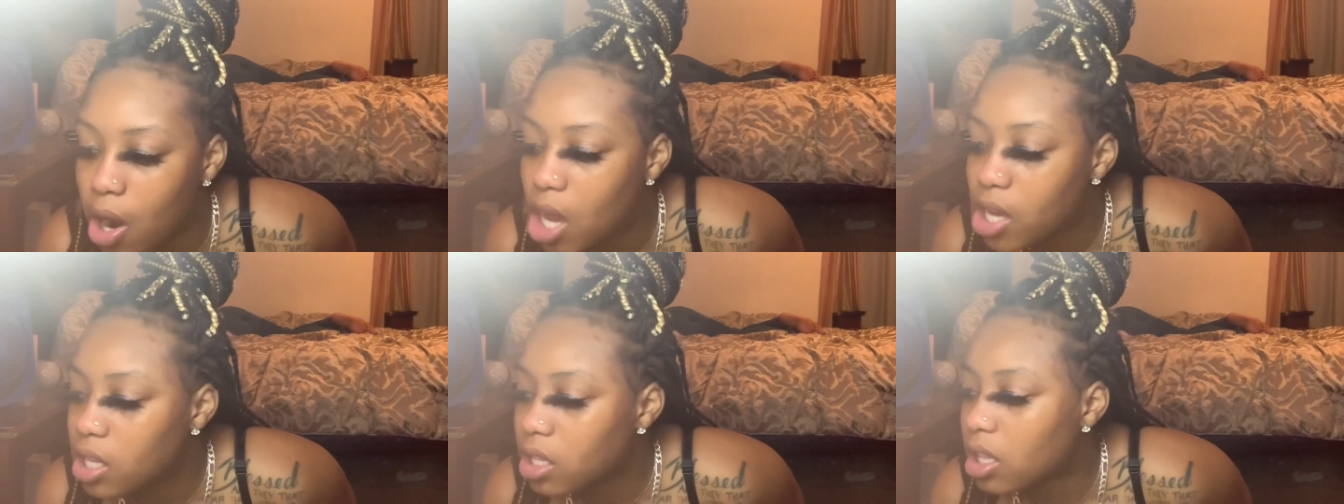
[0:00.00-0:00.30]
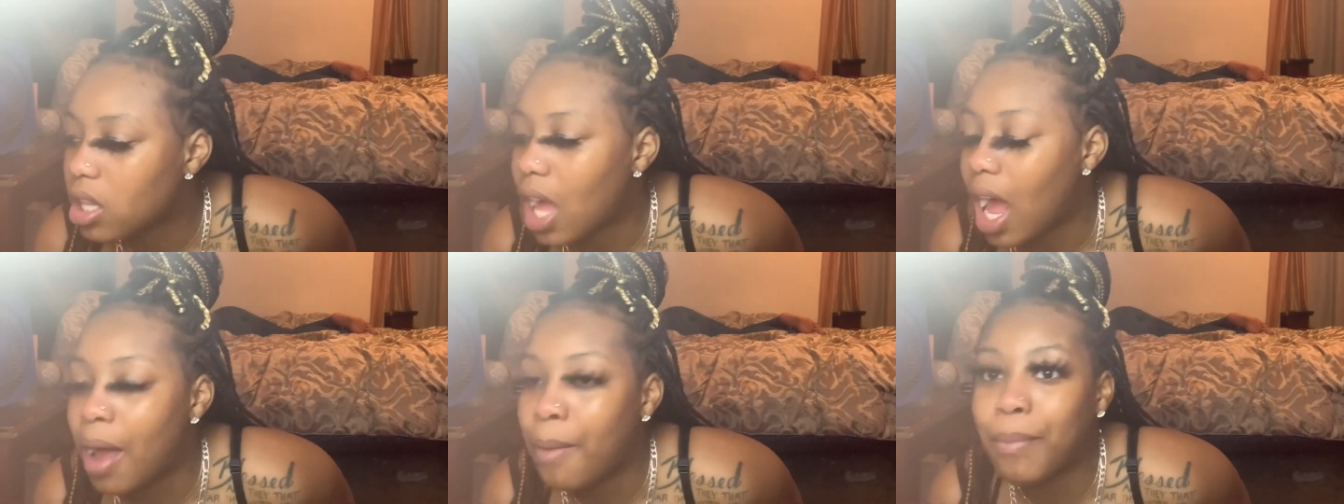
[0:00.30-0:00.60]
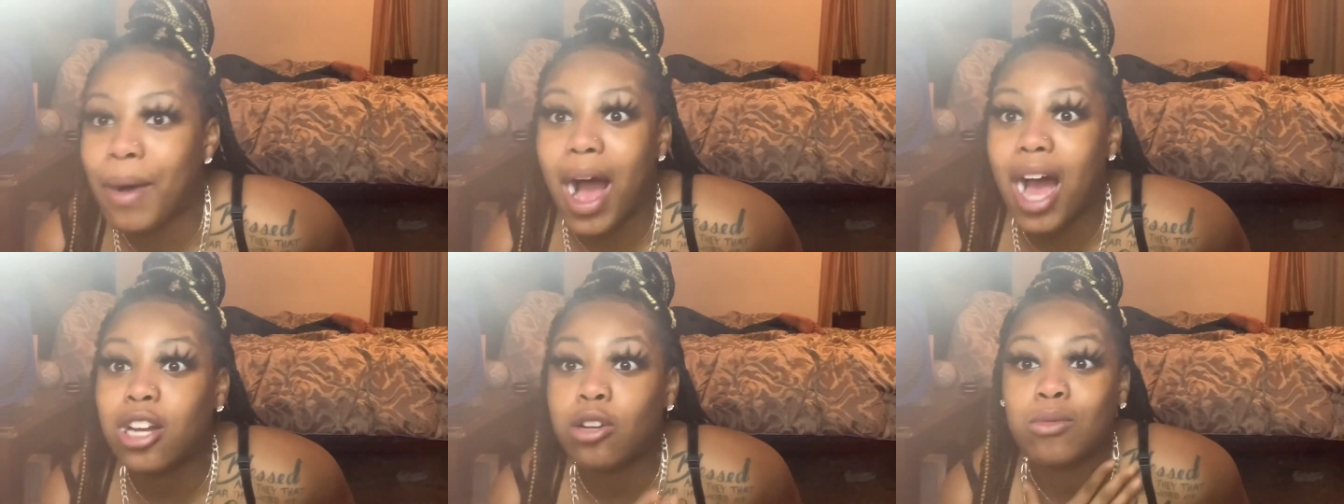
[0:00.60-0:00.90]
Like, but
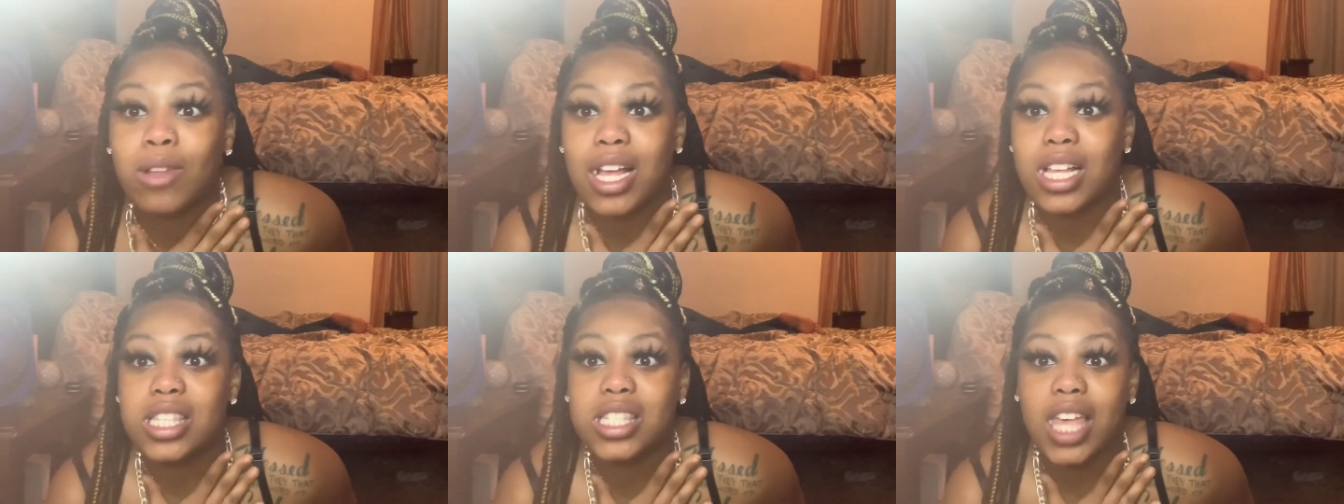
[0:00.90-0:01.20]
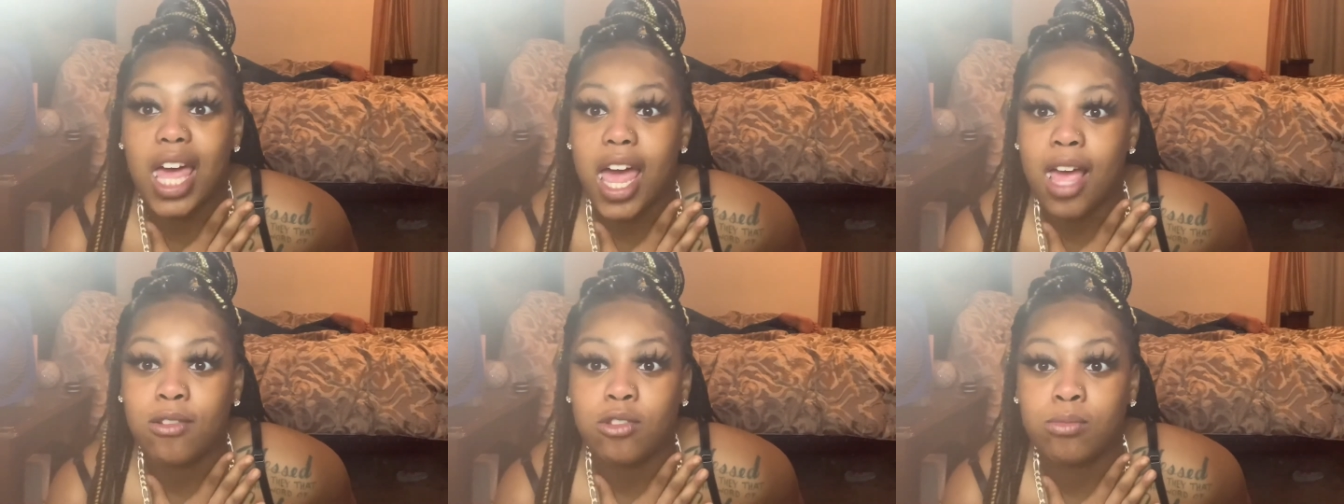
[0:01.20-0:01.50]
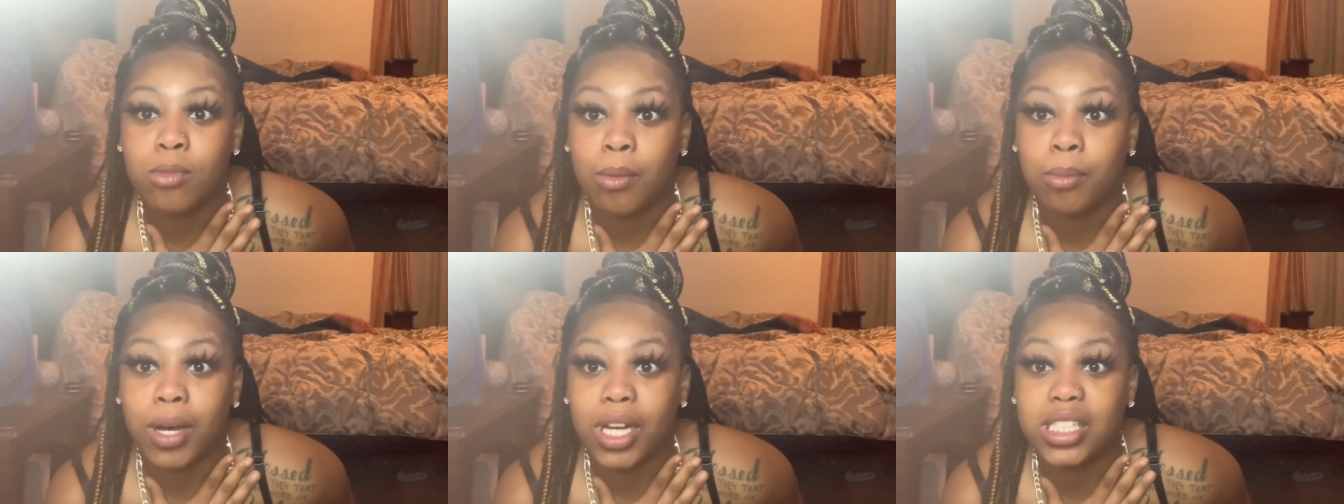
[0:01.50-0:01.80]
I don't like scabs on my
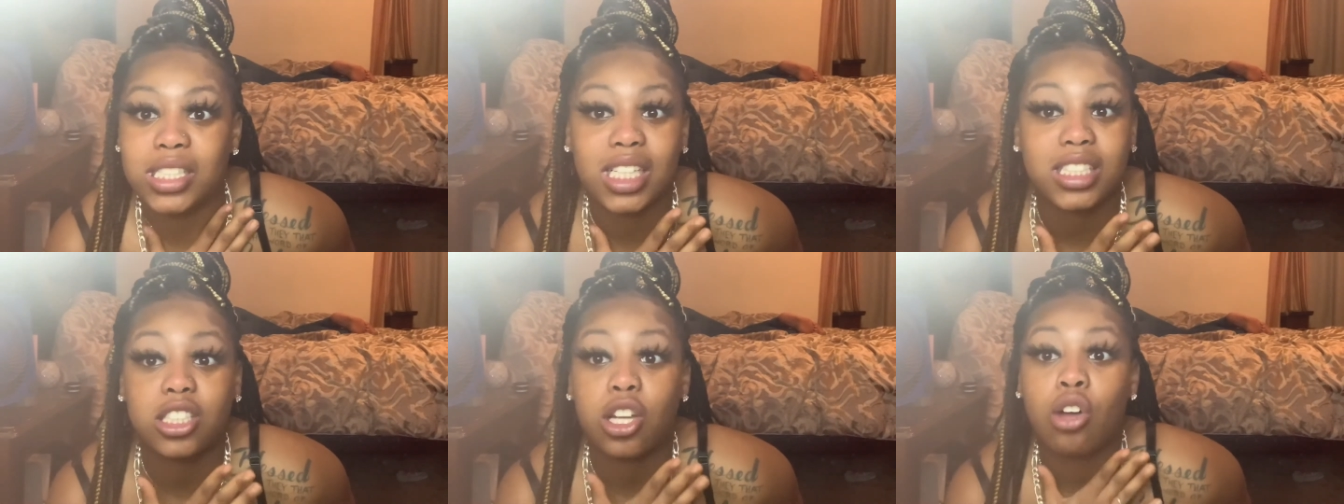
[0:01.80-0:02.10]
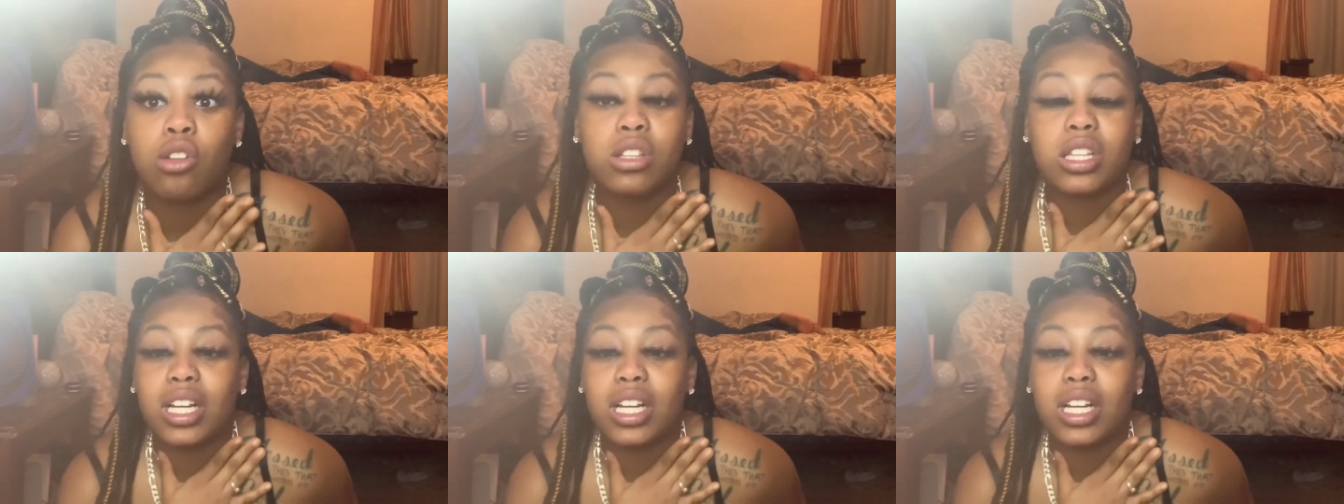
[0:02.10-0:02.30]
body. That's the only thing